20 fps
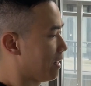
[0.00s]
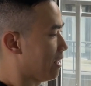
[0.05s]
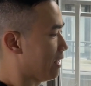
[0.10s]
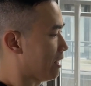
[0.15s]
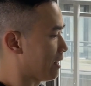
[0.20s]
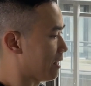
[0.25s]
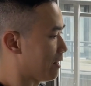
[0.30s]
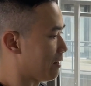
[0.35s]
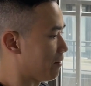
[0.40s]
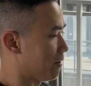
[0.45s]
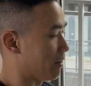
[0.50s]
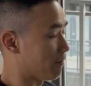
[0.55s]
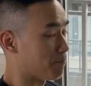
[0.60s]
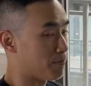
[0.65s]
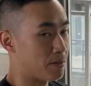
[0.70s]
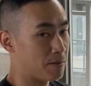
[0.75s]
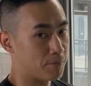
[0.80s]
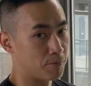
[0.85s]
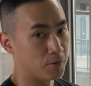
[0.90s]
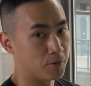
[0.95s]
of
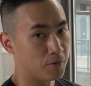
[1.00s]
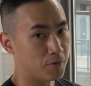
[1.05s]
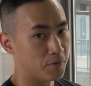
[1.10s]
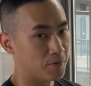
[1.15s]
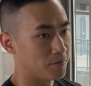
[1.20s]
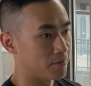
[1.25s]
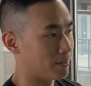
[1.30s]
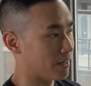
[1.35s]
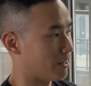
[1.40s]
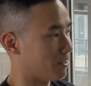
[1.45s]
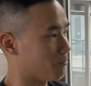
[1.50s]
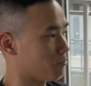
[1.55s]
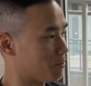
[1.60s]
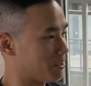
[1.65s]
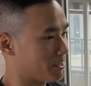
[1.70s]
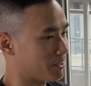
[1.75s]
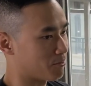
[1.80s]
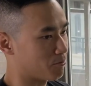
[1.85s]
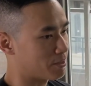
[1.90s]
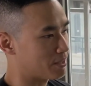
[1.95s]
people that we
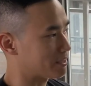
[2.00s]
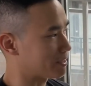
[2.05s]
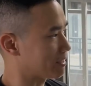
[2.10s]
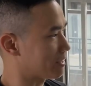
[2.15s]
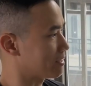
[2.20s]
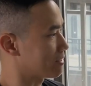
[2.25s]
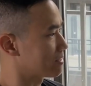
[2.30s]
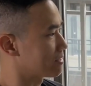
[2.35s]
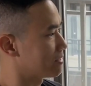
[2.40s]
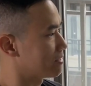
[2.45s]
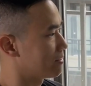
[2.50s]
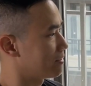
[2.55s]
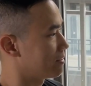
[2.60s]
can race against.